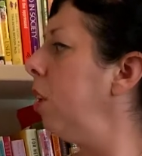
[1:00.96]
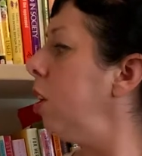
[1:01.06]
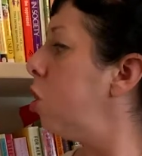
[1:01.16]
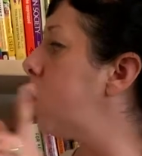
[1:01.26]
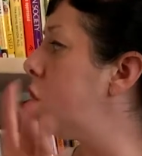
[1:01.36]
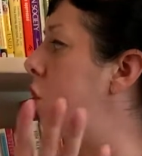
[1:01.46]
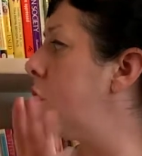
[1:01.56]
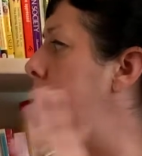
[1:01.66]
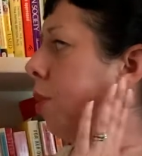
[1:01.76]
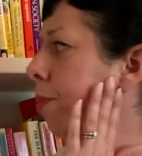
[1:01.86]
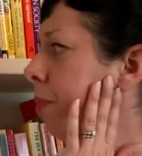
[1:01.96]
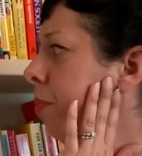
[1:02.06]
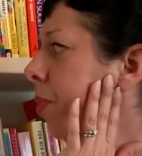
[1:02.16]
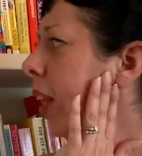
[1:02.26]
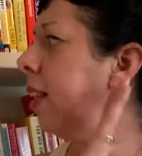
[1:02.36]
Shh.
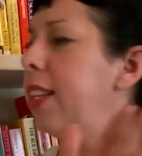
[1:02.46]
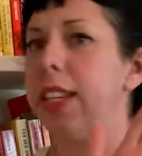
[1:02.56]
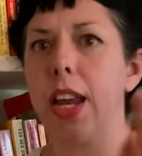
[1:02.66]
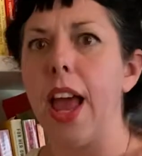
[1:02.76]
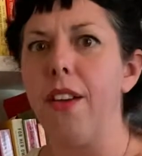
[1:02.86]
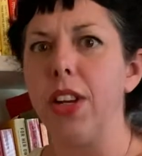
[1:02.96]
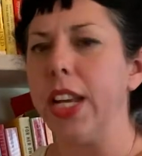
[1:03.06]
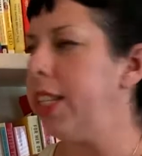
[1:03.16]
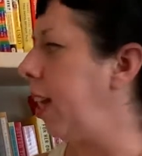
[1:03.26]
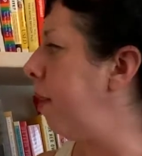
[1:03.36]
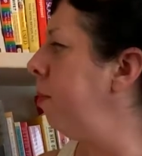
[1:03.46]
Listen, I have an idea.